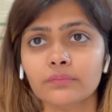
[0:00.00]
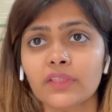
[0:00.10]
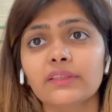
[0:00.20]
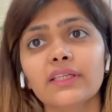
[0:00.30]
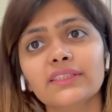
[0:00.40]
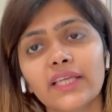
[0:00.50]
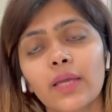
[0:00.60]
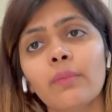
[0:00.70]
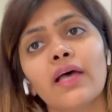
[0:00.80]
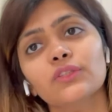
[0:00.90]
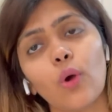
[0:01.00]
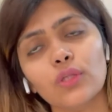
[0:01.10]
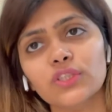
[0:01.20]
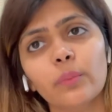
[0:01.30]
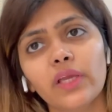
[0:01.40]
The same has
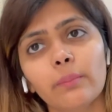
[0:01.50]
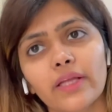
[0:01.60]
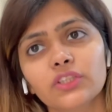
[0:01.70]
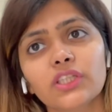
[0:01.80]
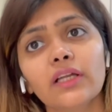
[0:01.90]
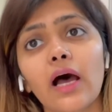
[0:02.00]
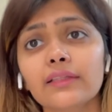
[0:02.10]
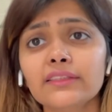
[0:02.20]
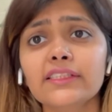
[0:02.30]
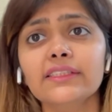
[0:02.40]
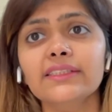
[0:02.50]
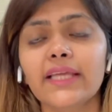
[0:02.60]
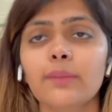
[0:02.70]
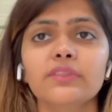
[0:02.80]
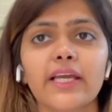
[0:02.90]
also been mentioned under the
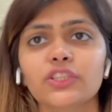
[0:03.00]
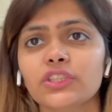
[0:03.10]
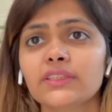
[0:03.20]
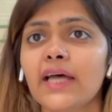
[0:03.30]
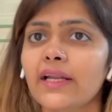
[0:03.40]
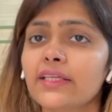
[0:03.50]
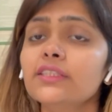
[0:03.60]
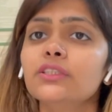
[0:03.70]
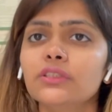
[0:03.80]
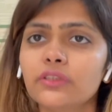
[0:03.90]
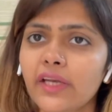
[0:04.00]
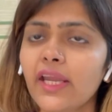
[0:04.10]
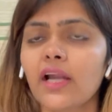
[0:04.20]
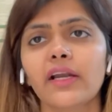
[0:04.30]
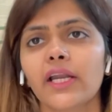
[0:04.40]
same section, that is
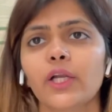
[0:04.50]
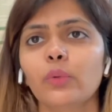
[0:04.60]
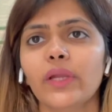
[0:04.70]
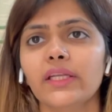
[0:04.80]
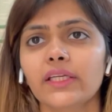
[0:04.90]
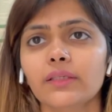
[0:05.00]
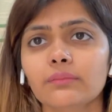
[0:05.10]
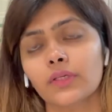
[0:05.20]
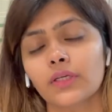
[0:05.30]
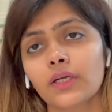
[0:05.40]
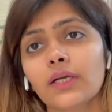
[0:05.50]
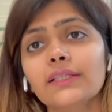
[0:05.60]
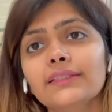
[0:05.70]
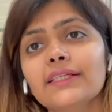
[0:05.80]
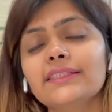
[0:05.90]
320.
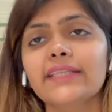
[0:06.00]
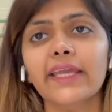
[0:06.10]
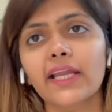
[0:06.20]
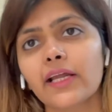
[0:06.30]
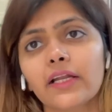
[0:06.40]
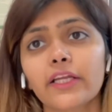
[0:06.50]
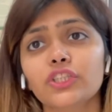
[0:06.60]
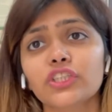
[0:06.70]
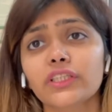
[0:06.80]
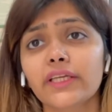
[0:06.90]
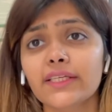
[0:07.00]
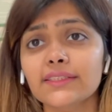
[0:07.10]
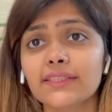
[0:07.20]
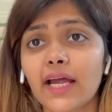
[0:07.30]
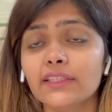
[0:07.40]
The second condition
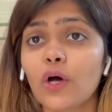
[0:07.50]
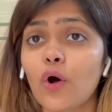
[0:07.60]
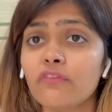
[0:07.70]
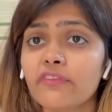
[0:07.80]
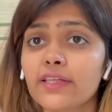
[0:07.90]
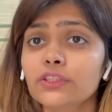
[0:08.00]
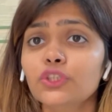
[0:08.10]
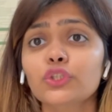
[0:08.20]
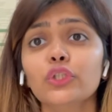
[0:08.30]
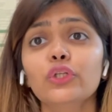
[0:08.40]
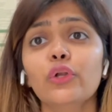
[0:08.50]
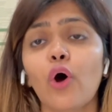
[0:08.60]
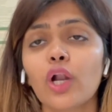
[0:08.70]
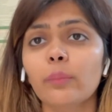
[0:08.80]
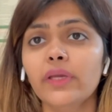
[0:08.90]
is that the offense should
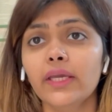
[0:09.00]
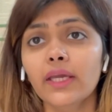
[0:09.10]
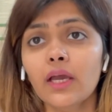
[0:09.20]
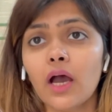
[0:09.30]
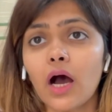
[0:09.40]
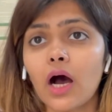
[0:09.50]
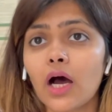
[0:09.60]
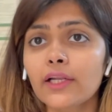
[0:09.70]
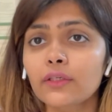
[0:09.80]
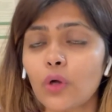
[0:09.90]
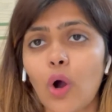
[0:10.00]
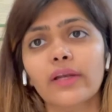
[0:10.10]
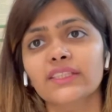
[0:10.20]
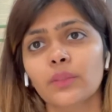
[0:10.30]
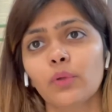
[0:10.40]
not be a
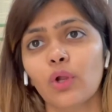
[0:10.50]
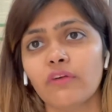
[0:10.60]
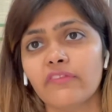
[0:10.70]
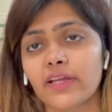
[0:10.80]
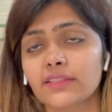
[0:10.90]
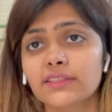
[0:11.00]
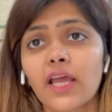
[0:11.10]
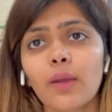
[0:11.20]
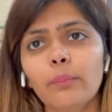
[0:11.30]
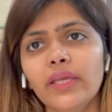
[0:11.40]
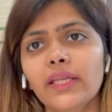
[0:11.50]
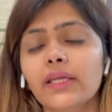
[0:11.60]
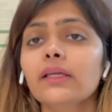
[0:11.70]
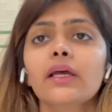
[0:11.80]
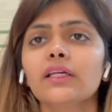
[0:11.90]
cognizable offense,
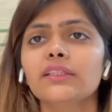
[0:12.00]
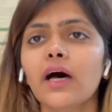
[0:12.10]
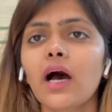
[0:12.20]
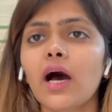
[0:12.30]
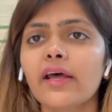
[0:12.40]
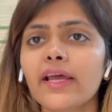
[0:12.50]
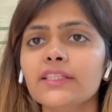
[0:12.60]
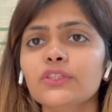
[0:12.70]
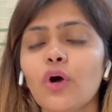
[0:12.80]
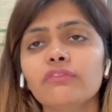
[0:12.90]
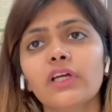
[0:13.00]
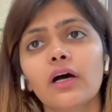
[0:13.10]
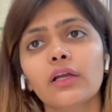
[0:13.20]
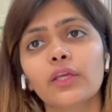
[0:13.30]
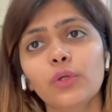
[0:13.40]
meaning the arrest of
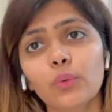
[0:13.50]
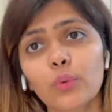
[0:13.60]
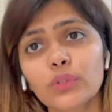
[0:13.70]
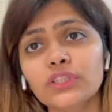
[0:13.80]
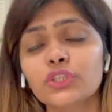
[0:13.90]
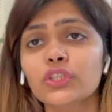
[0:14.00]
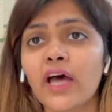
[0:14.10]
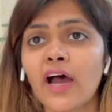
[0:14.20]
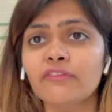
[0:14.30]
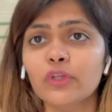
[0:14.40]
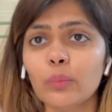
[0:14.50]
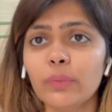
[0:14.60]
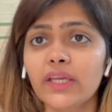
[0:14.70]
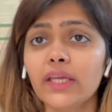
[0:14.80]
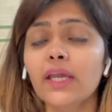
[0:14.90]
the accused should have to
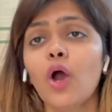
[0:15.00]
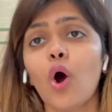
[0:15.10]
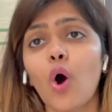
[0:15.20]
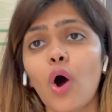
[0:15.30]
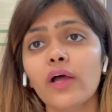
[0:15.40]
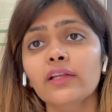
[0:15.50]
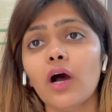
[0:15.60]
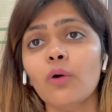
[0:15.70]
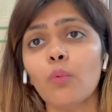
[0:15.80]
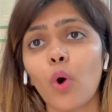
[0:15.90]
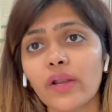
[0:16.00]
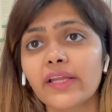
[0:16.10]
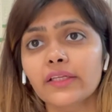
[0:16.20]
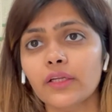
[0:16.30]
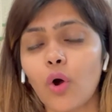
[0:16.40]
be on a
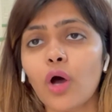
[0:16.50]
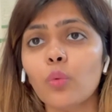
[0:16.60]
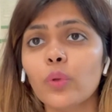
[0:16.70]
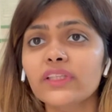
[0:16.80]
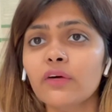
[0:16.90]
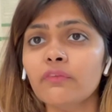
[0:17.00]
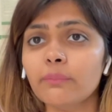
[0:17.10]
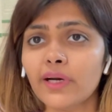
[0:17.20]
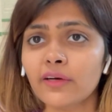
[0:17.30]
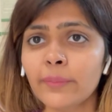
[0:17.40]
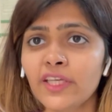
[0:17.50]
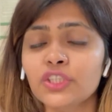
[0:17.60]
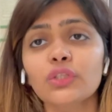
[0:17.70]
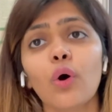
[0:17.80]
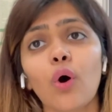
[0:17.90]
warrant or with the
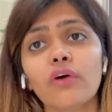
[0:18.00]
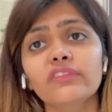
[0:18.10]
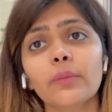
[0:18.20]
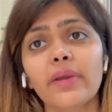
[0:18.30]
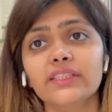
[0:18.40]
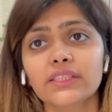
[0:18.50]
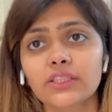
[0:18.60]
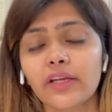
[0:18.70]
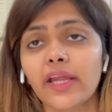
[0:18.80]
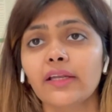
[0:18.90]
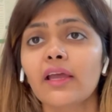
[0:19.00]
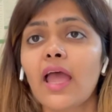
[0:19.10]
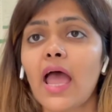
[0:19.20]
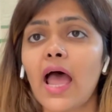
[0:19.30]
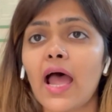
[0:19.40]
permission of the magistrate,
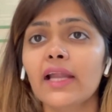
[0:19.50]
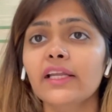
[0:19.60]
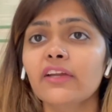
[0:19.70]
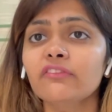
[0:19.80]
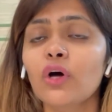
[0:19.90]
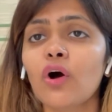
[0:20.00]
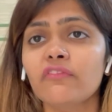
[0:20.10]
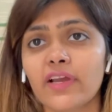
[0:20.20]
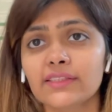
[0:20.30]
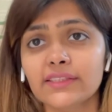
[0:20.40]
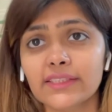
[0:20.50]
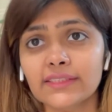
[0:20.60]
and if the offense is